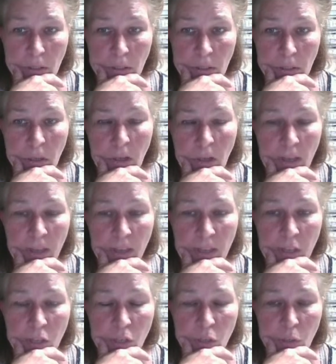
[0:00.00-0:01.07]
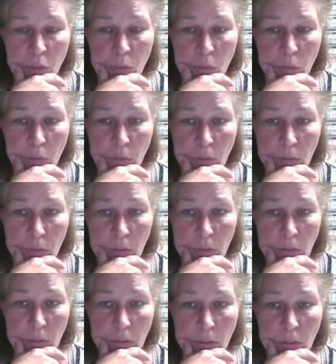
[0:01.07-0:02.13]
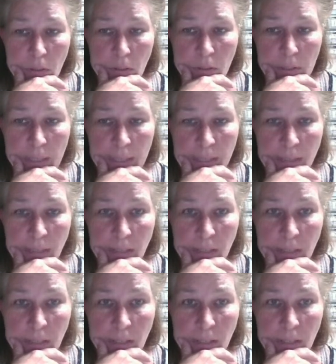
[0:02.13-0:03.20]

Oh, thanks, June. Thanks, honey.